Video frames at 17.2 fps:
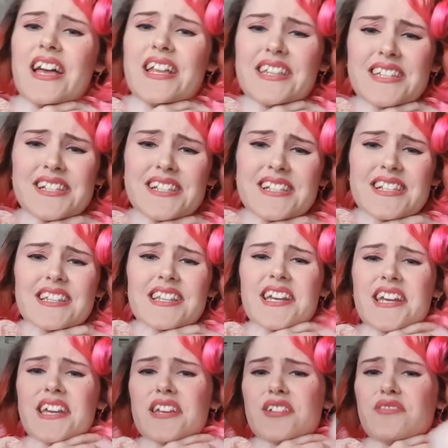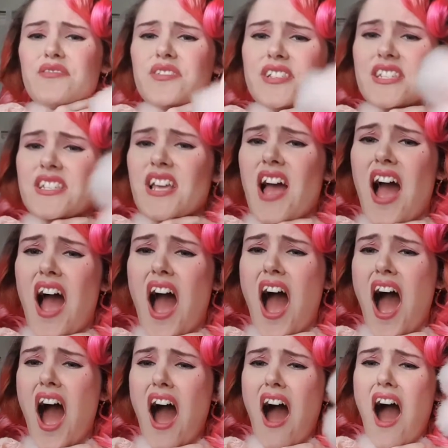the sleeves.
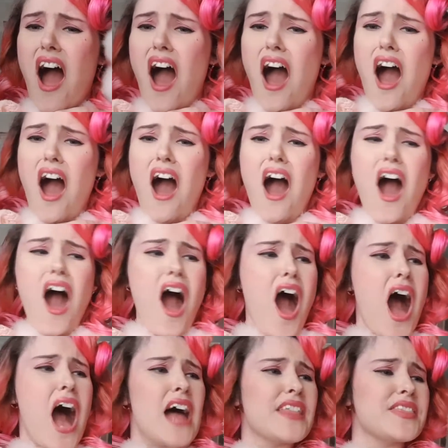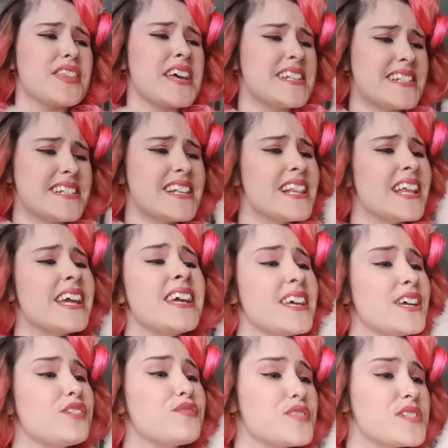Oh, the
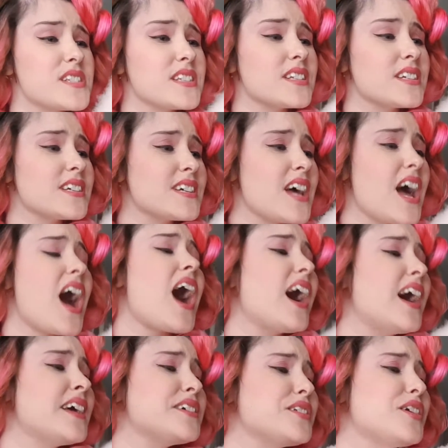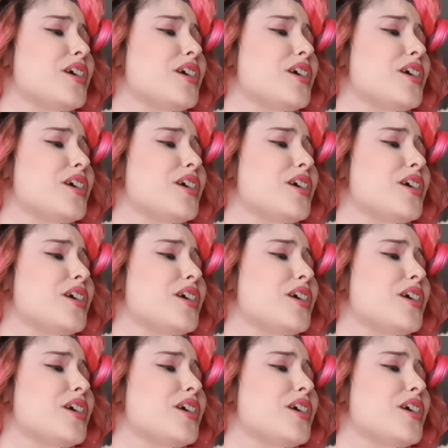sleeves. I